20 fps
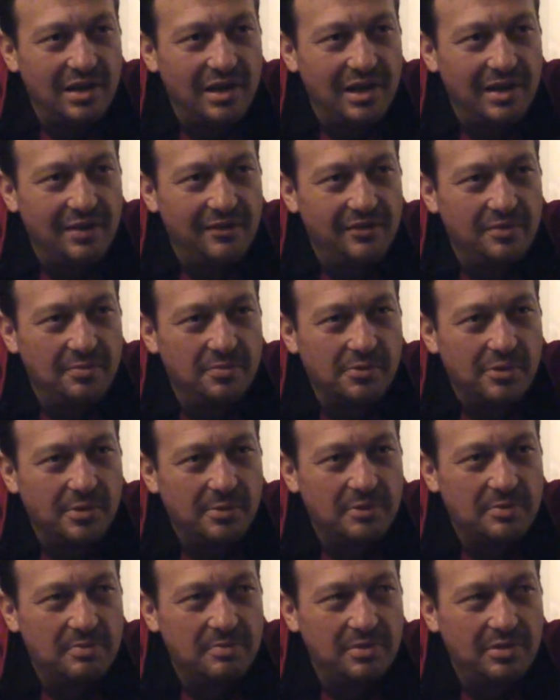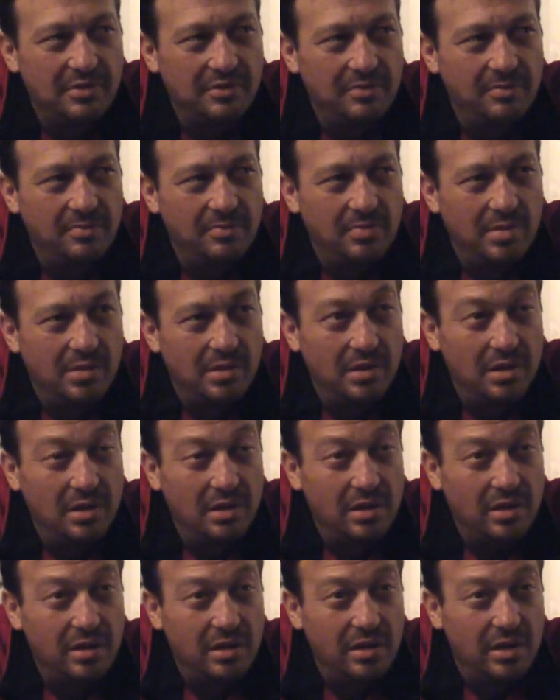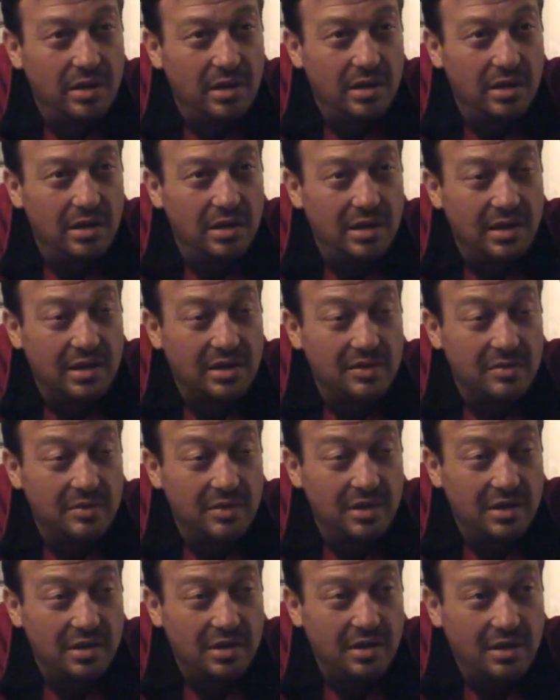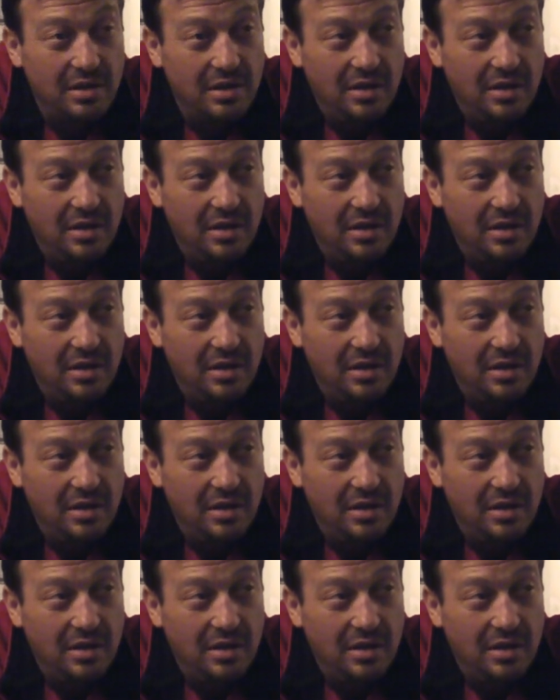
have the props built by next week,